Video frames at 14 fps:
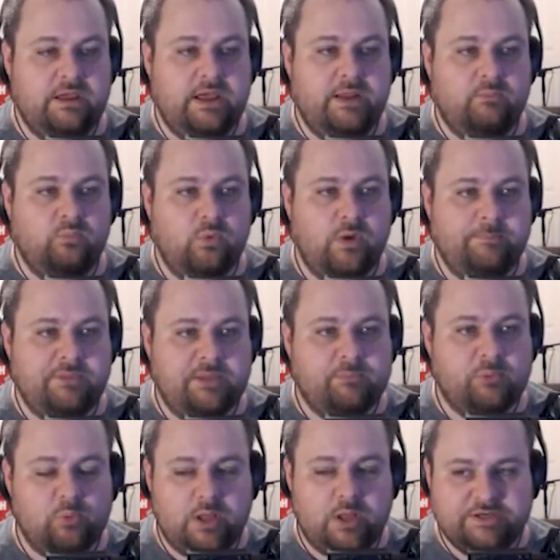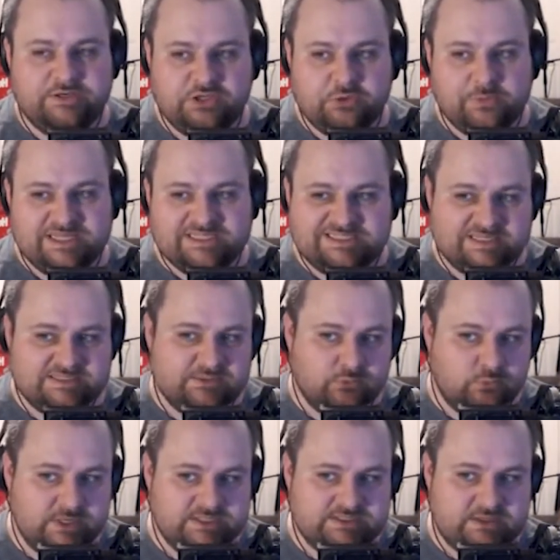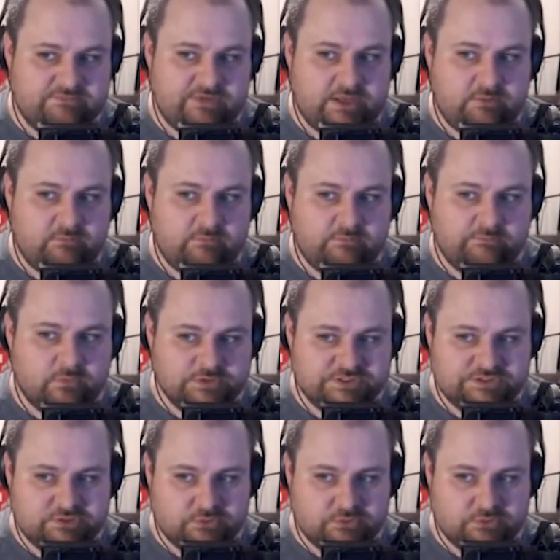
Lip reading: what people want to do and assess the risk of it versus the